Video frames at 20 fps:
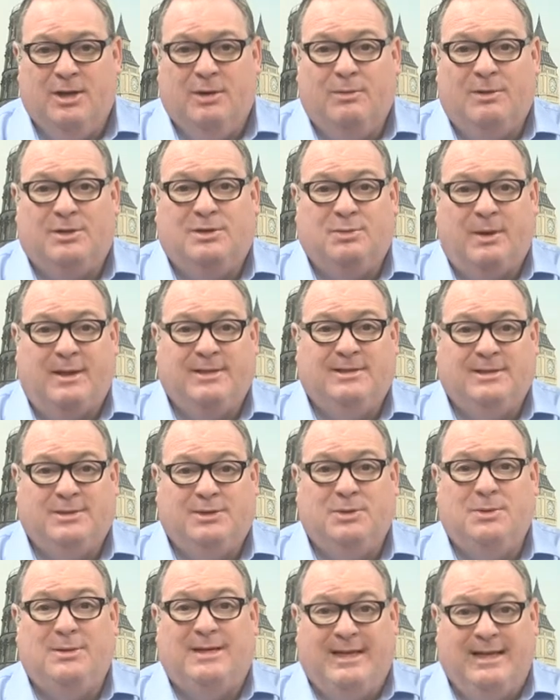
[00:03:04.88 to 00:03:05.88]
with
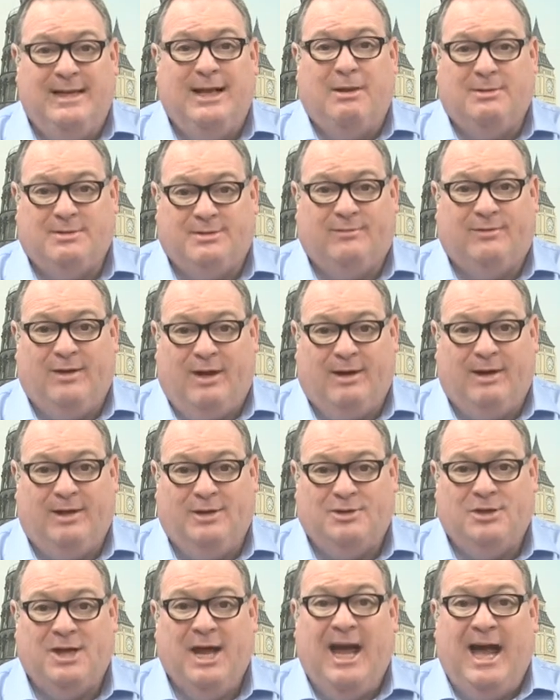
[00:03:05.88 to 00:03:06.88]
22 kilos of
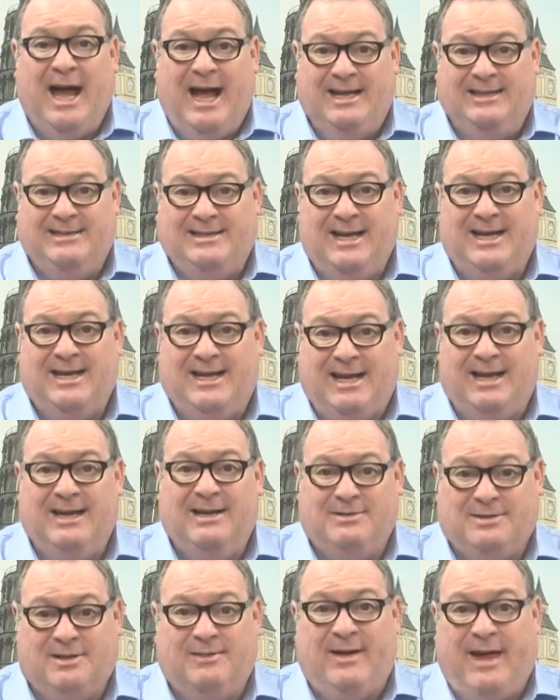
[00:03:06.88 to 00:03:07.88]
luggage and 10
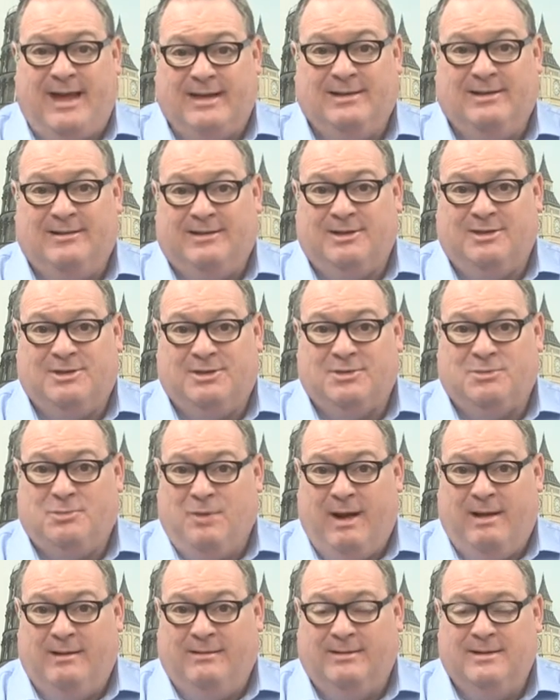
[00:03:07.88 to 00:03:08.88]
kilos of hand luggage as
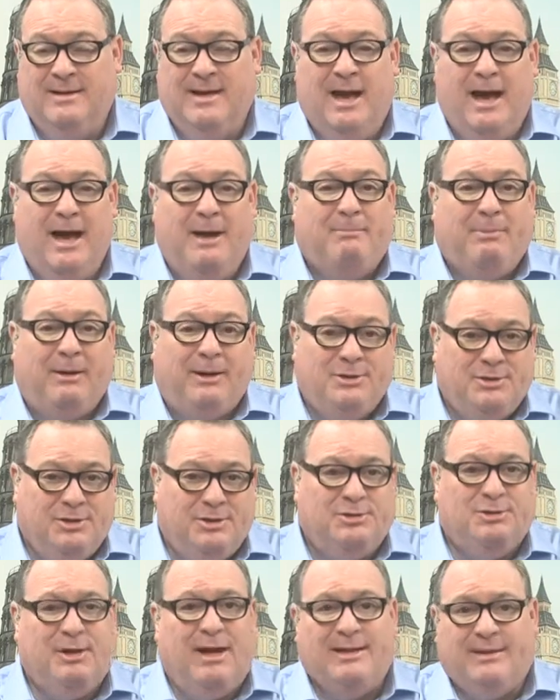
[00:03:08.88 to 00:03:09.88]
well, plus your
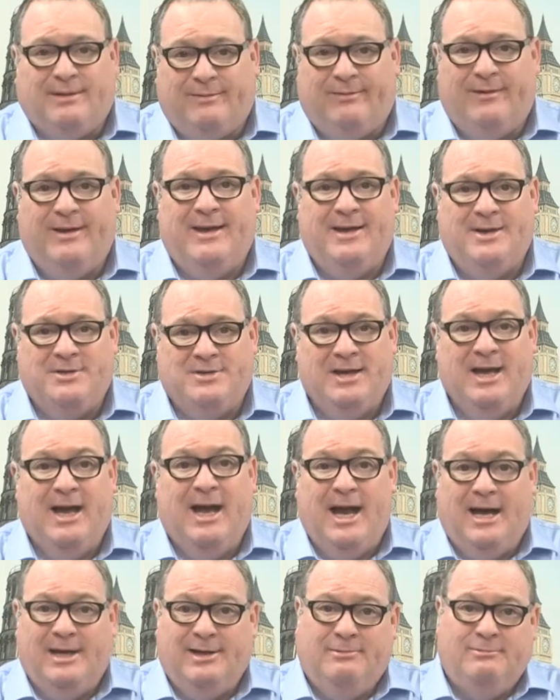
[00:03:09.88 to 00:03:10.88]
transfers
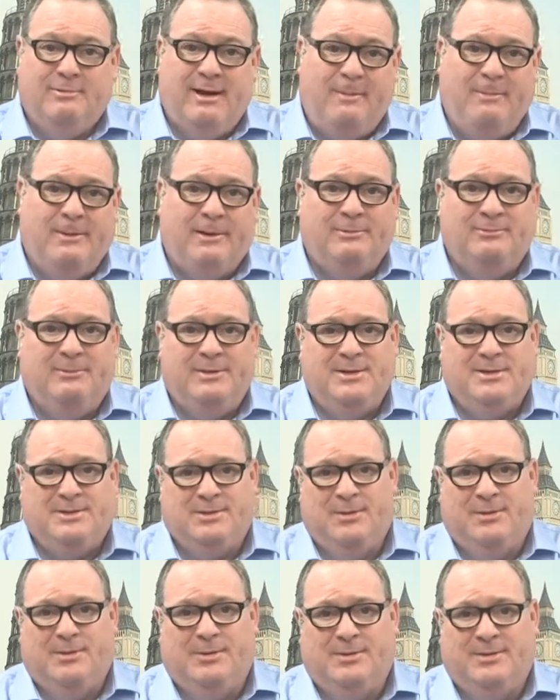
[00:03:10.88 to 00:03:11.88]
and a rep-in
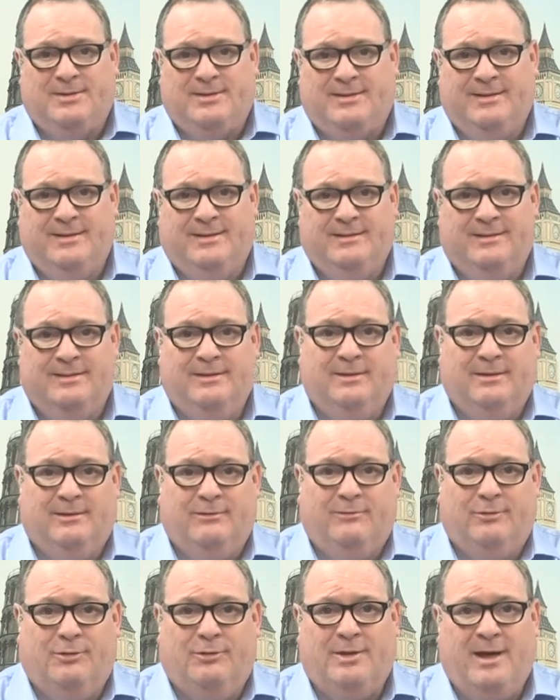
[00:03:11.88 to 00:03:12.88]
resource,
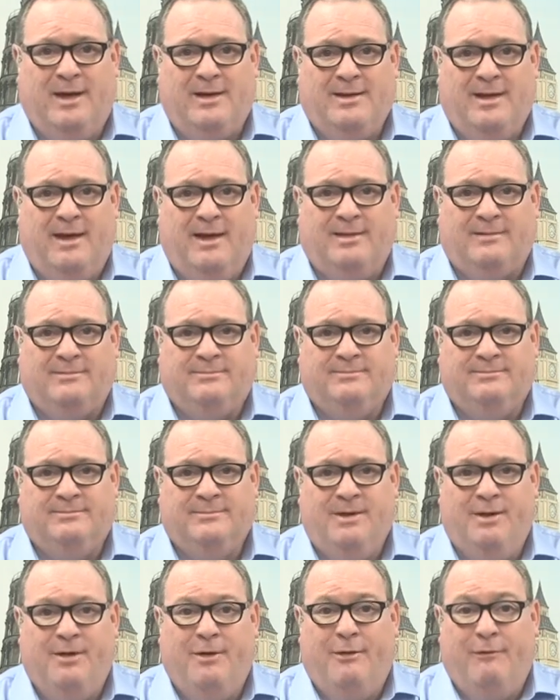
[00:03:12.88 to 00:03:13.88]
$499.
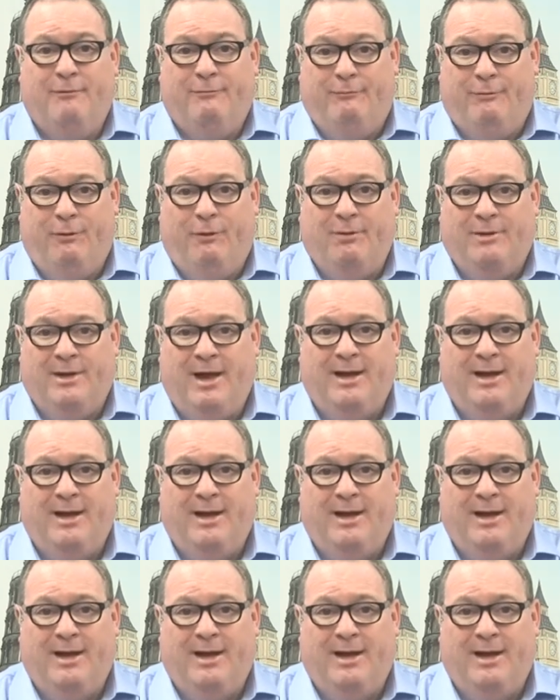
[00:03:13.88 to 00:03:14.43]
Do